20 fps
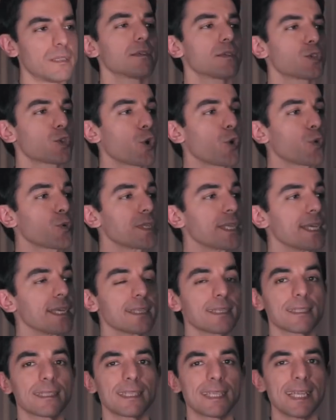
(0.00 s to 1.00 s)
So
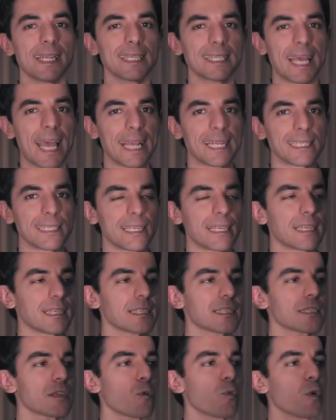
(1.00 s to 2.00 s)
this tilt
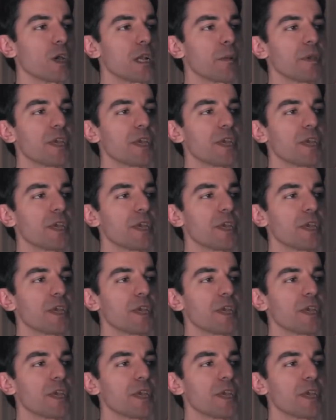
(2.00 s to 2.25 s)
axis will